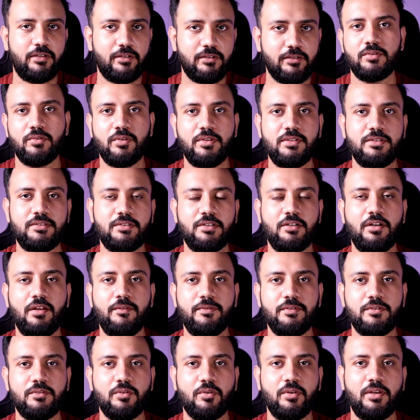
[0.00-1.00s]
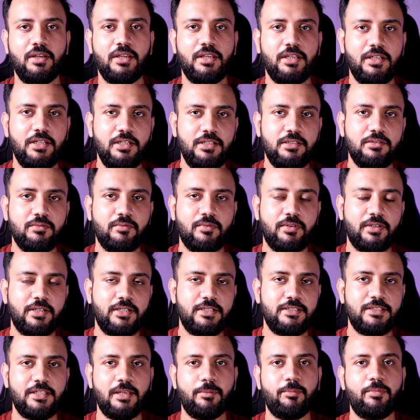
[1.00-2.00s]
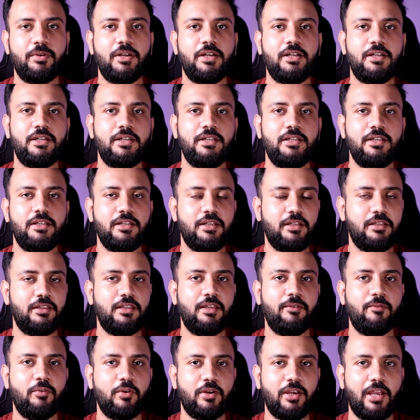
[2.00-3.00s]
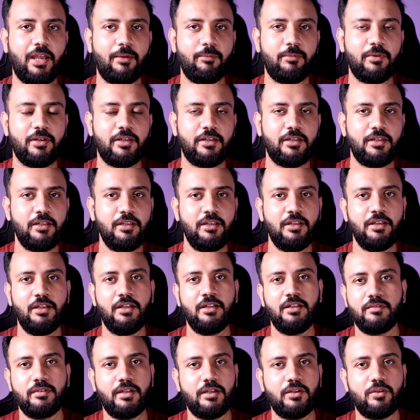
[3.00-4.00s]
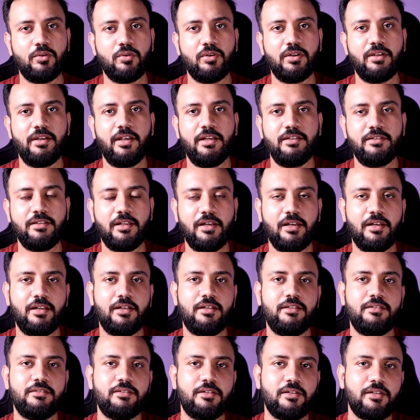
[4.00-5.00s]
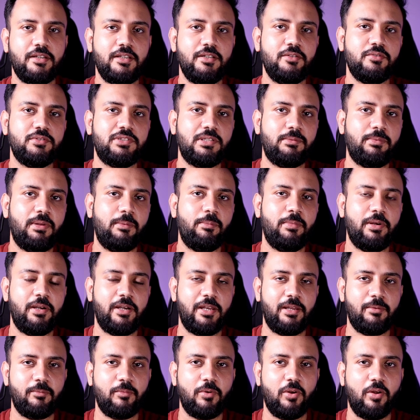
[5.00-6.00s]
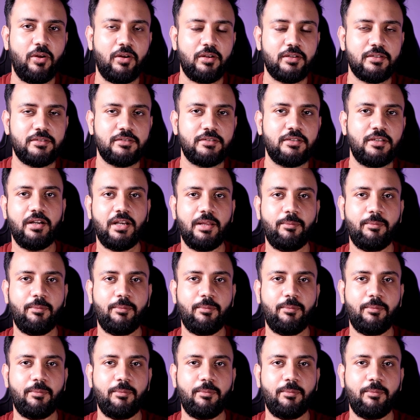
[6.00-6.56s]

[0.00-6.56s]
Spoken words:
So instead of storing each word separately in the vocabulary, the tokenizer learns reusable building blocks.